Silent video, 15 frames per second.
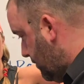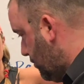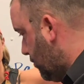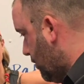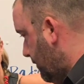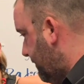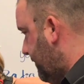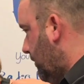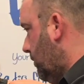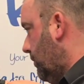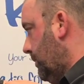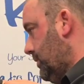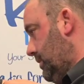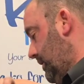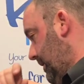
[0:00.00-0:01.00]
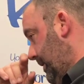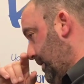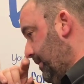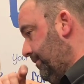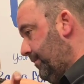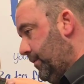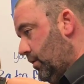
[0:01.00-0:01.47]
to come forward
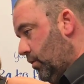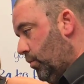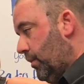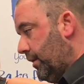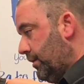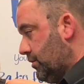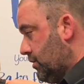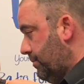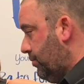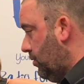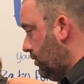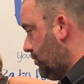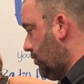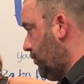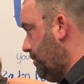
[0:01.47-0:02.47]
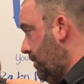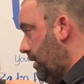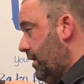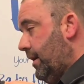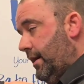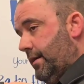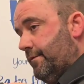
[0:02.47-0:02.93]
who we can support, who
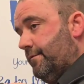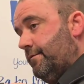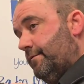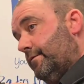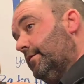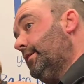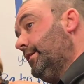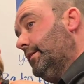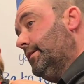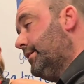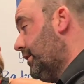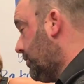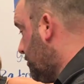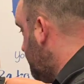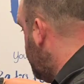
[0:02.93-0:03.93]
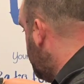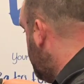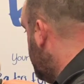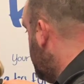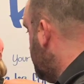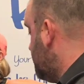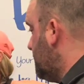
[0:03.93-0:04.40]
may have addiction
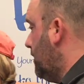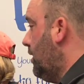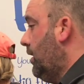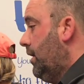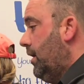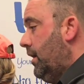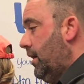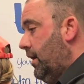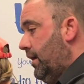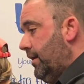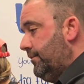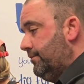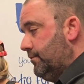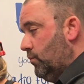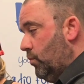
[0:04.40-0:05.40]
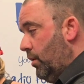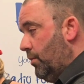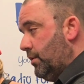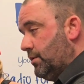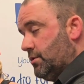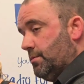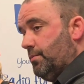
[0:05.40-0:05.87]
issues, where we
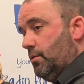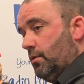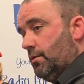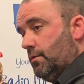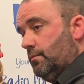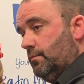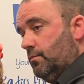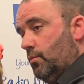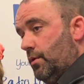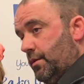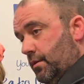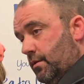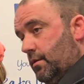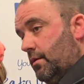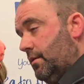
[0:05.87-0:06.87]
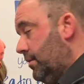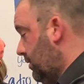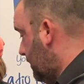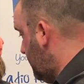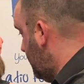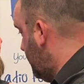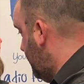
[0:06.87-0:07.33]
can support them with
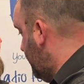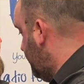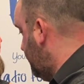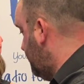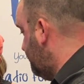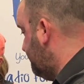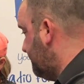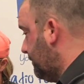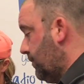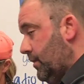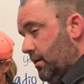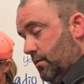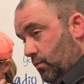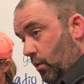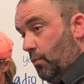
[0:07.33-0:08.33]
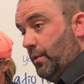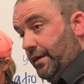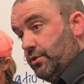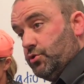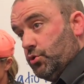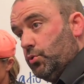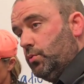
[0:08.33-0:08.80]
the what we
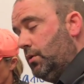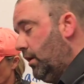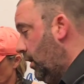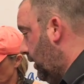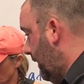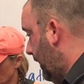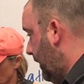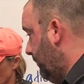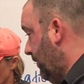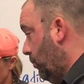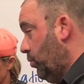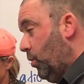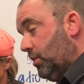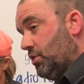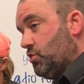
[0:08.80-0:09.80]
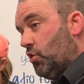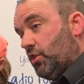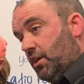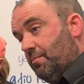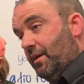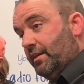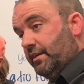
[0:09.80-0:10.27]
do, and we want to
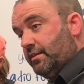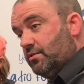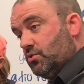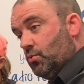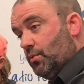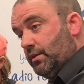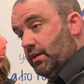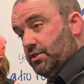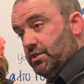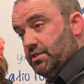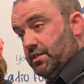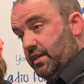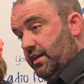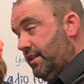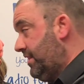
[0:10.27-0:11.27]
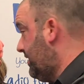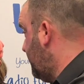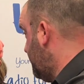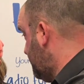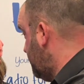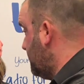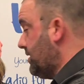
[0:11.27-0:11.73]
document it so we can actually say
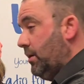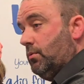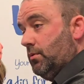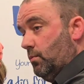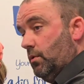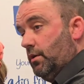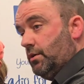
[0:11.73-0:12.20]
this is how it works,